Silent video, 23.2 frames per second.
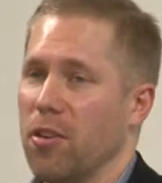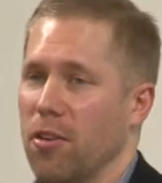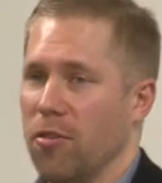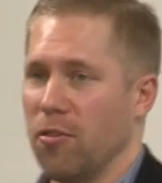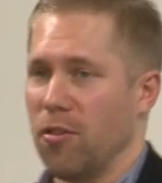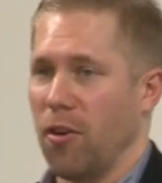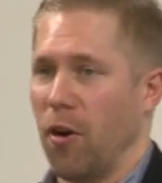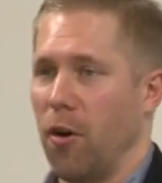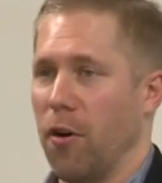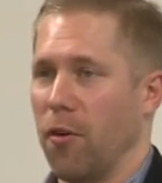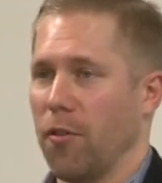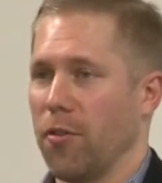
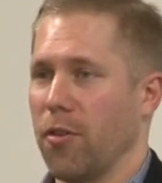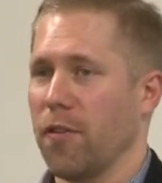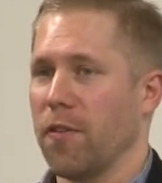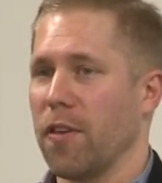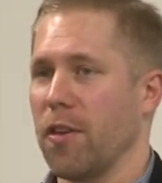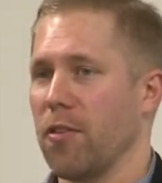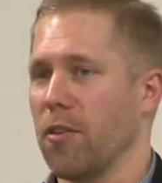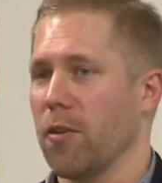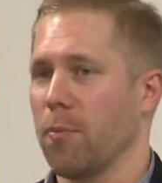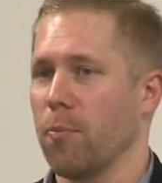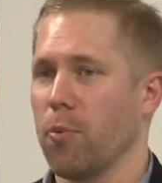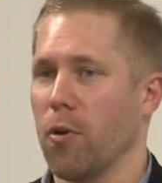serves
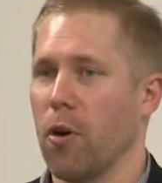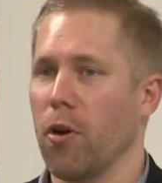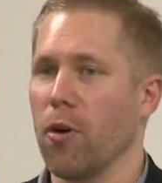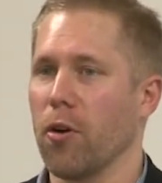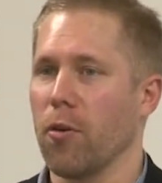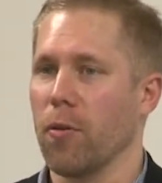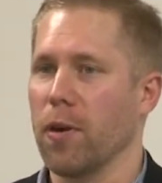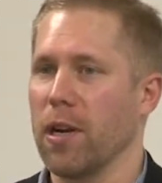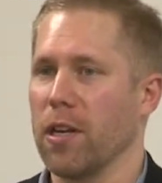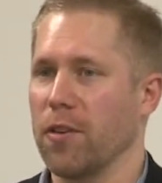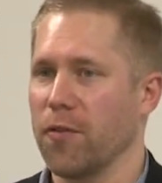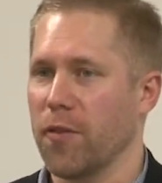as a
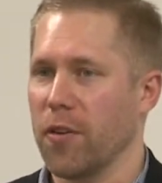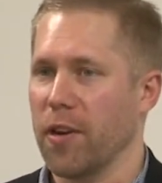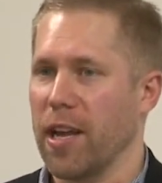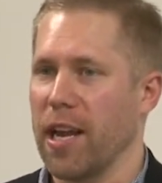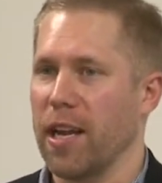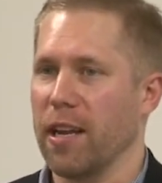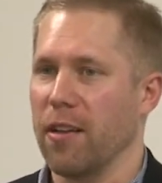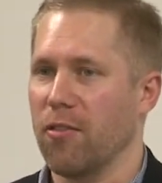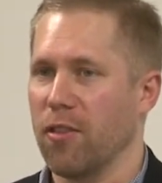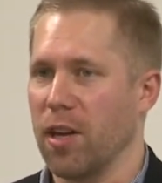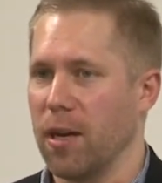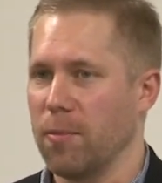brokerage for
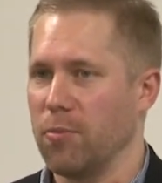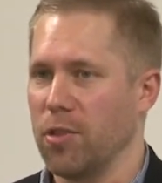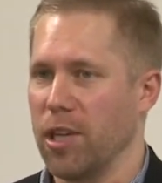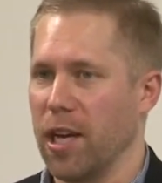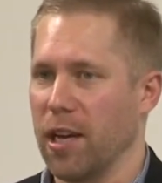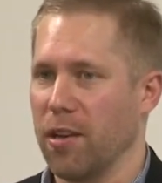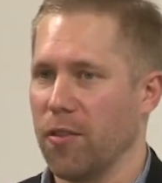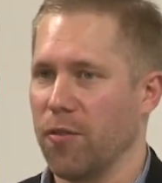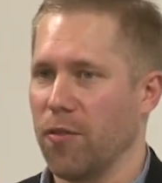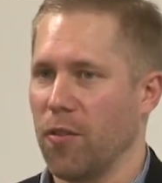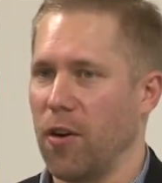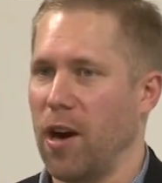getting
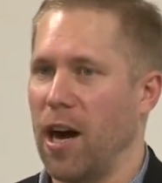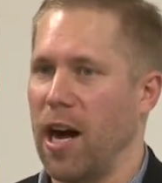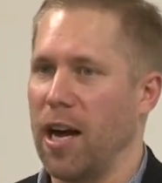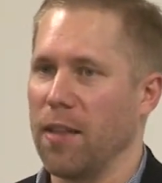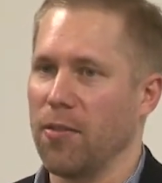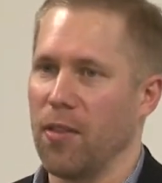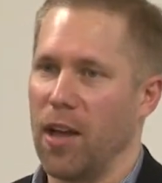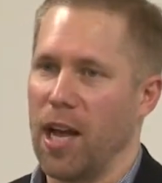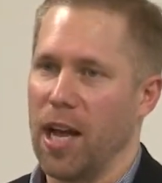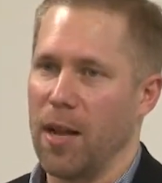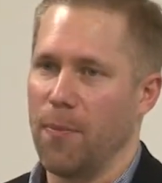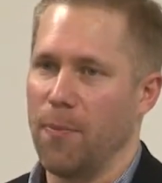subjects for
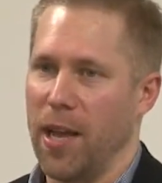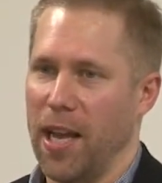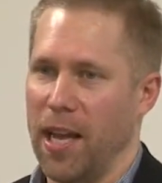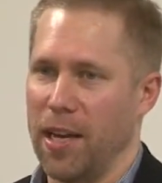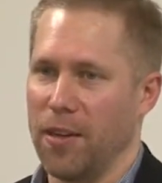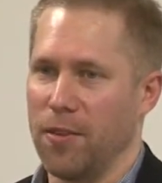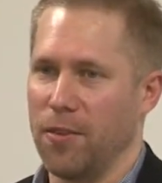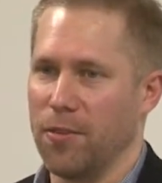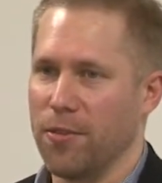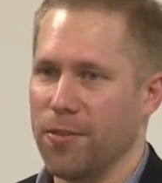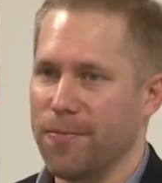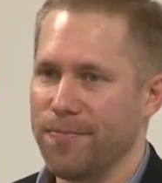online
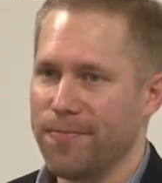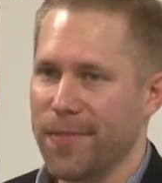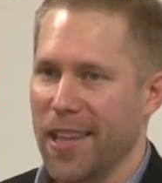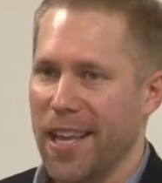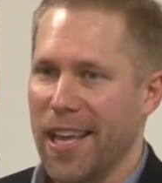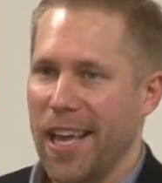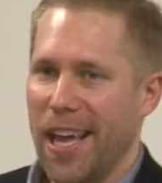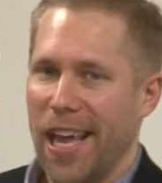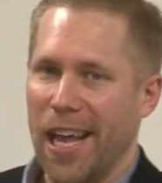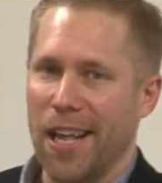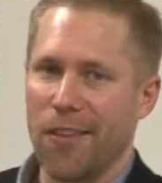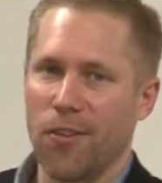panels.
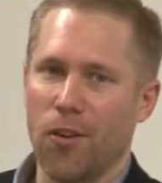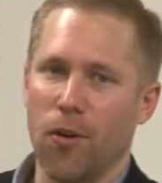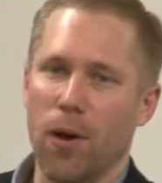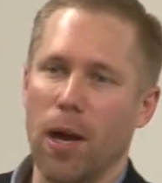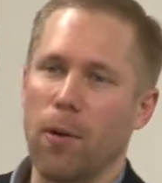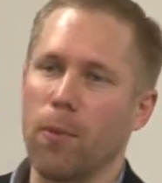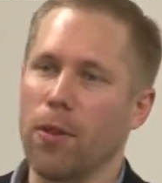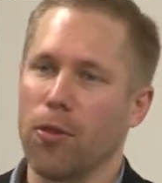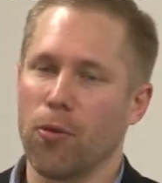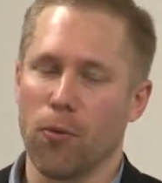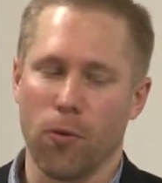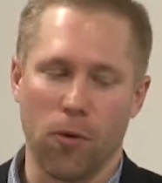And so I
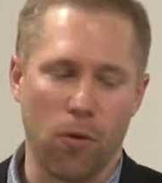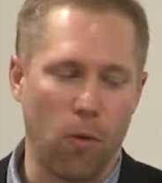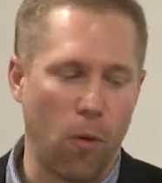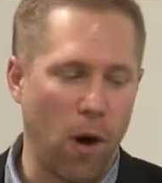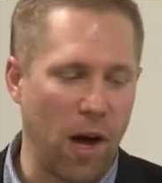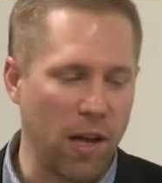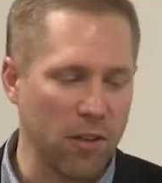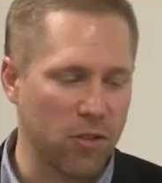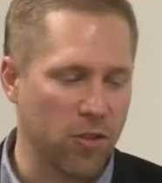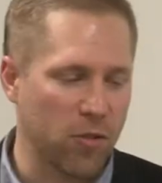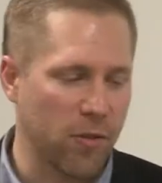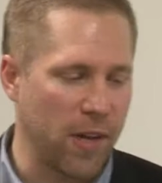went through
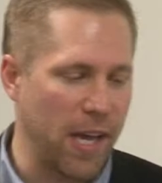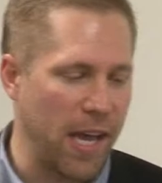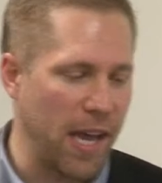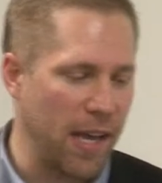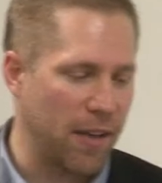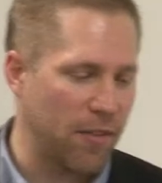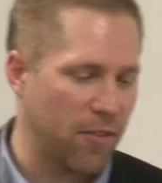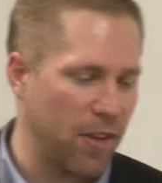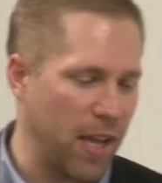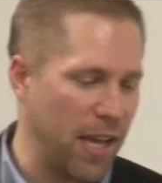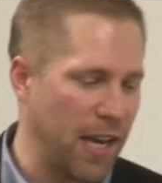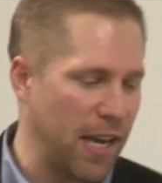
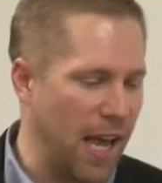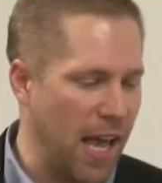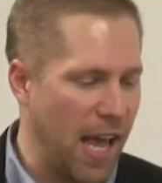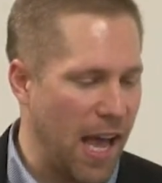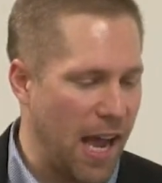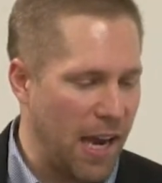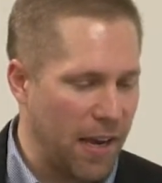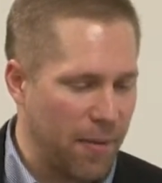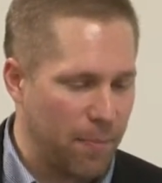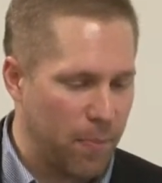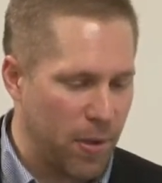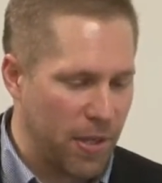Qualtrics and I
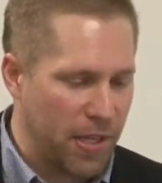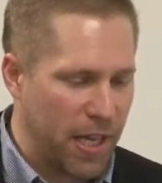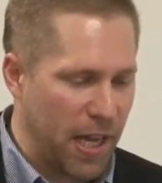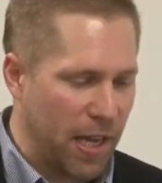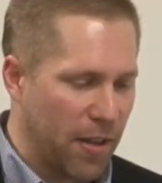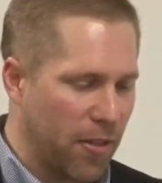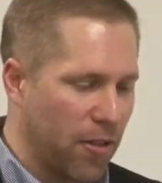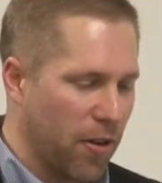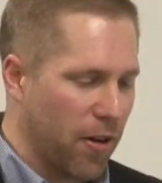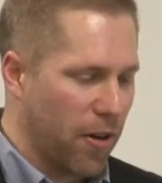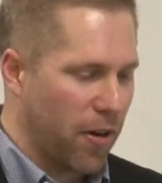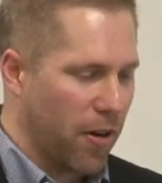had
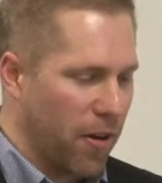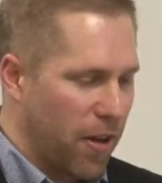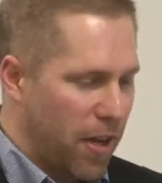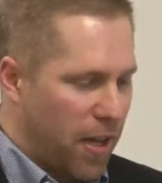particular